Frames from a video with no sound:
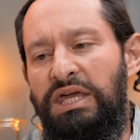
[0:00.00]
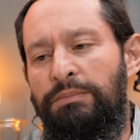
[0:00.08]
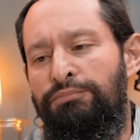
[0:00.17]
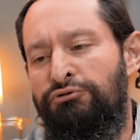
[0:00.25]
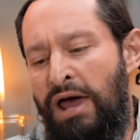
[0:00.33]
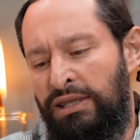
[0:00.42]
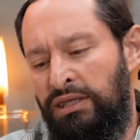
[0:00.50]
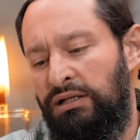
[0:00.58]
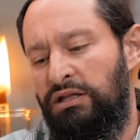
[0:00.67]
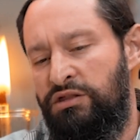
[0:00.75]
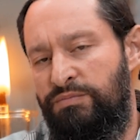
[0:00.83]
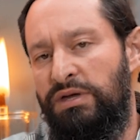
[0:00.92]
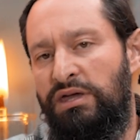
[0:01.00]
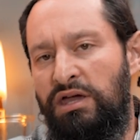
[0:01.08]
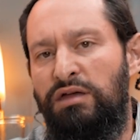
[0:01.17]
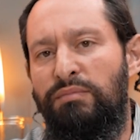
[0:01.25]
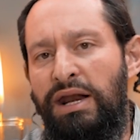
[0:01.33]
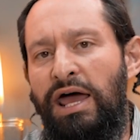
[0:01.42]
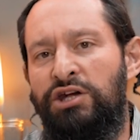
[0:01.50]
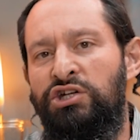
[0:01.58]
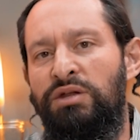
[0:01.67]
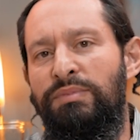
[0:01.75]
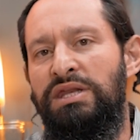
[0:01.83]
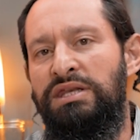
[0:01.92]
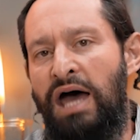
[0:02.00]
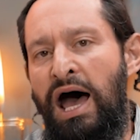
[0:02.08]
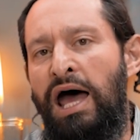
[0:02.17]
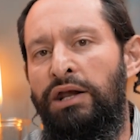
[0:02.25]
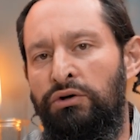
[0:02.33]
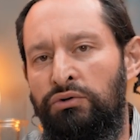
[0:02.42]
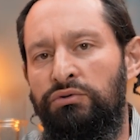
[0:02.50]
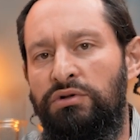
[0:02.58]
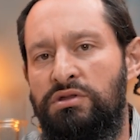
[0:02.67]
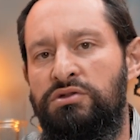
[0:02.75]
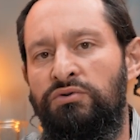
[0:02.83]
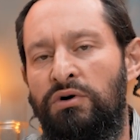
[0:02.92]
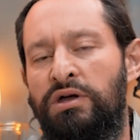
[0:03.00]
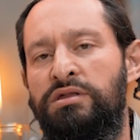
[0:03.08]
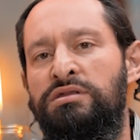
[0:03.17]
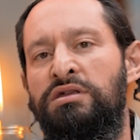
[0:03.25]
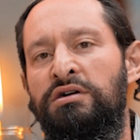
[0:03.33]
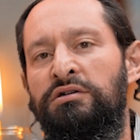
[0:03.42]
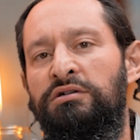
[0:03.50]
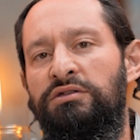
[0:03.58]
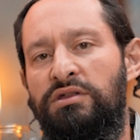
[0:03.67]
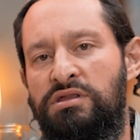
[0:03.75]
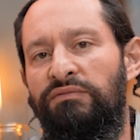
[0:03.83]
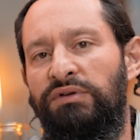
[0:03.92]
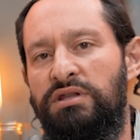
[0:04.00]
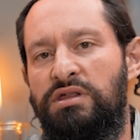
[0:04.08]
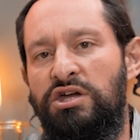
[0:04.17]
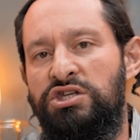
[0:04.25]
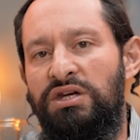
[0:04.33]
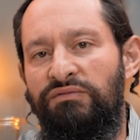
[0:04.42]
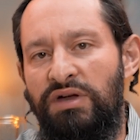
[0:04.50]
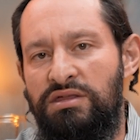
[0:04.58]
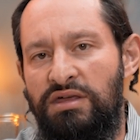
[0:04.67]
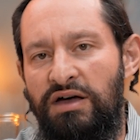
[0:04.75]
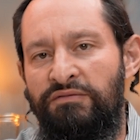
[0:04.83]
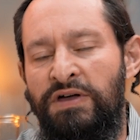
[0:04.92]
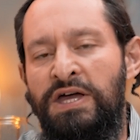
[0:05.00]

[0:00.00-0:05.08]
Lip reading: Practically speaking, it might actually be Dan who destroys the civilization of Esav.